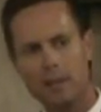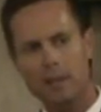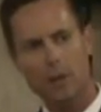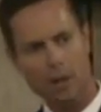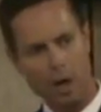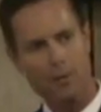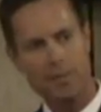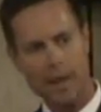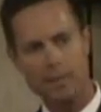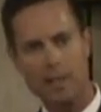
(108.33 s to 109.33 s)
so that our
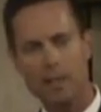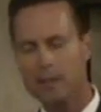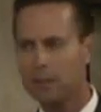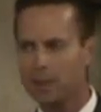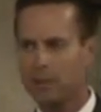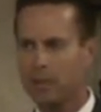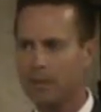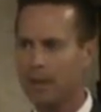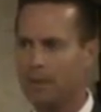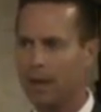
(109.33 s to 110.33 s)
family could
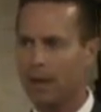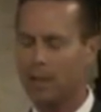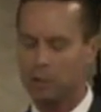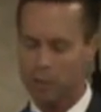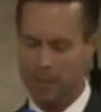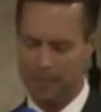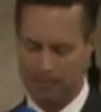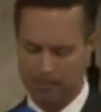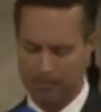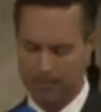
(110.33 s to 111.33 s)
achieve the American dream.